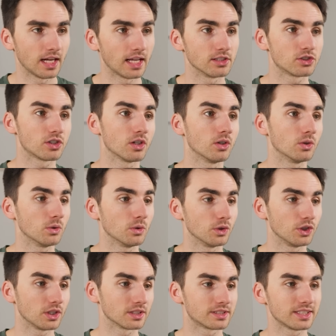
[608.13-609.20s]
And so
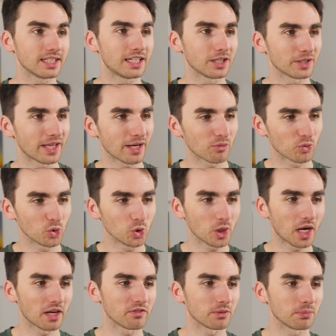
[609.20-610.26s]
you can see here that rule
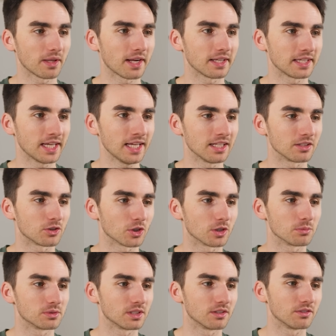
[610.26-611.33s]
kind of applied again in
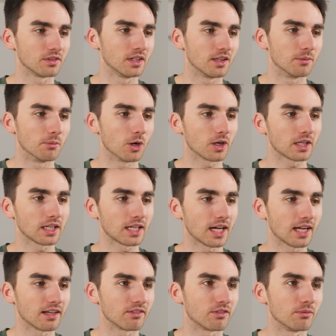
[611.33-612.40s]
terms of the market
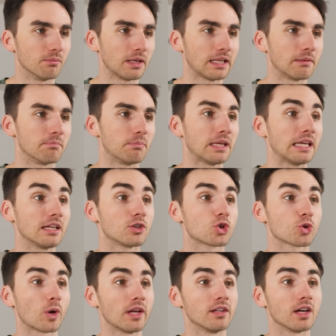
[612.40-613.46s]
kind of made a big
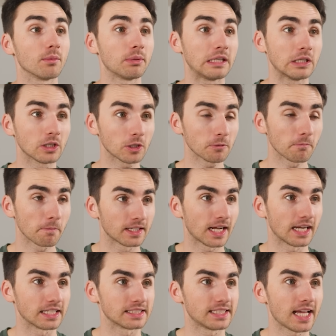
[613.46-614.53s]
trend up here,
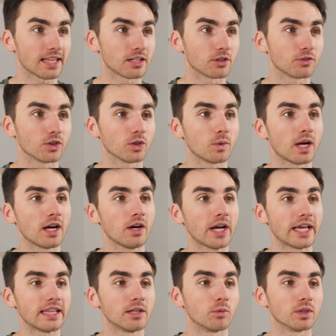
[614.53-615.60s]
kind of sat there for a while.
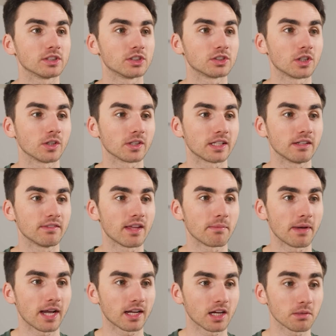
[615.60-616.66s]
And then once it started to give that
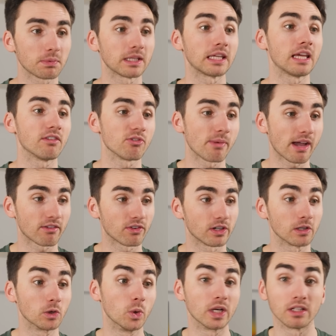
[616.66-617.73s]
back up, it gave it back
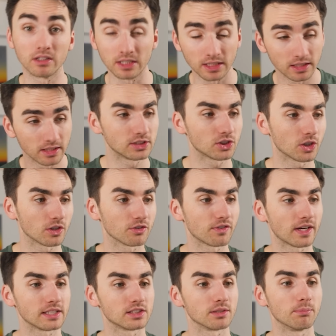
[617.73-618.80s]
very quickly. It started to
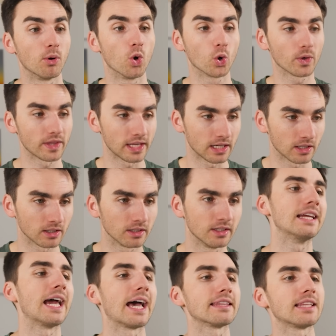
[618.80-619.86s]
find support there
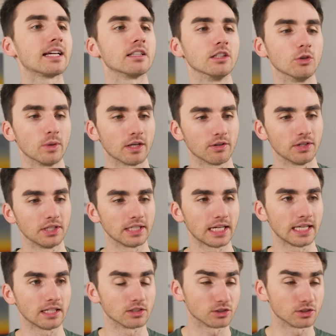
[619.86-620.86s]
at that low area again.